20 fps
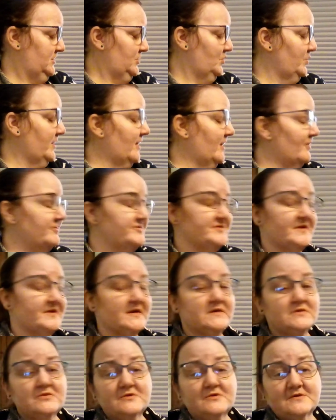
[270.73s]
We always got
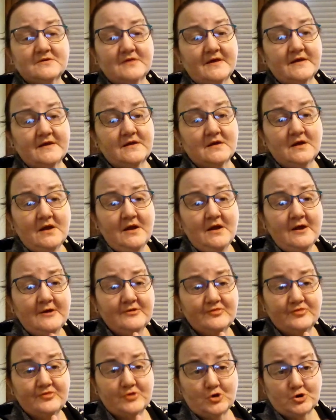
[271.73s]
to look like
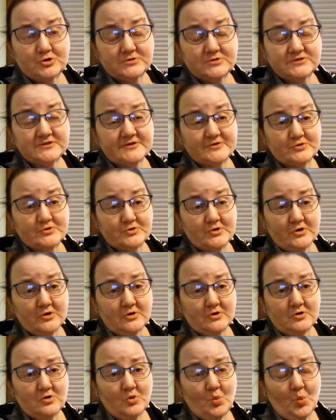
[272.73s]
the good little
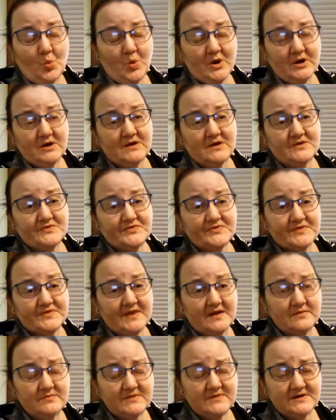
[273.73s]
girl, whereas
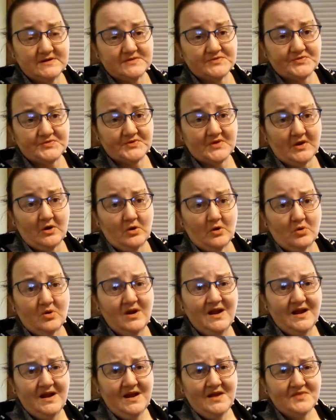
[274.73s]
10 minutes ago,
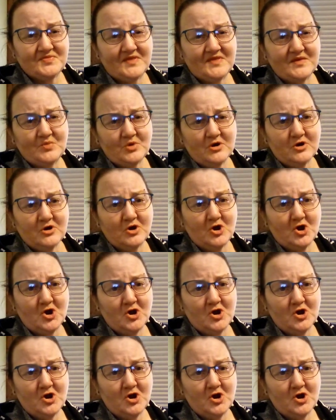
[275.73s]
they were